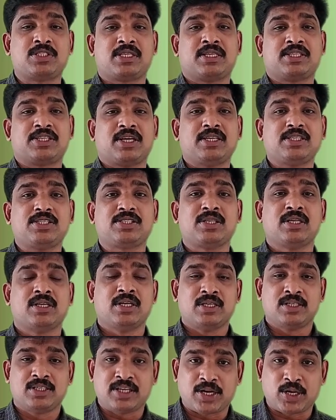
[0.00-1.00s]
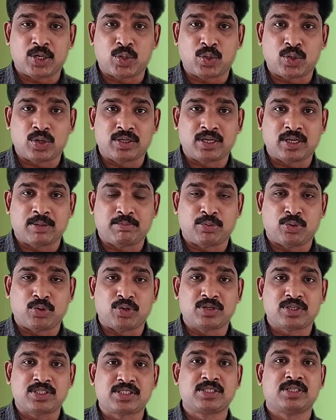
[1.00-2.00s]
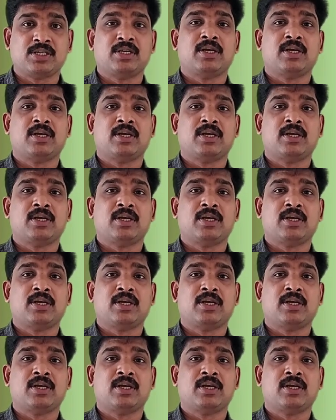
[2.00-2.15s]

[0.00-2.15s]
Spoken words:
such as terracotta pots,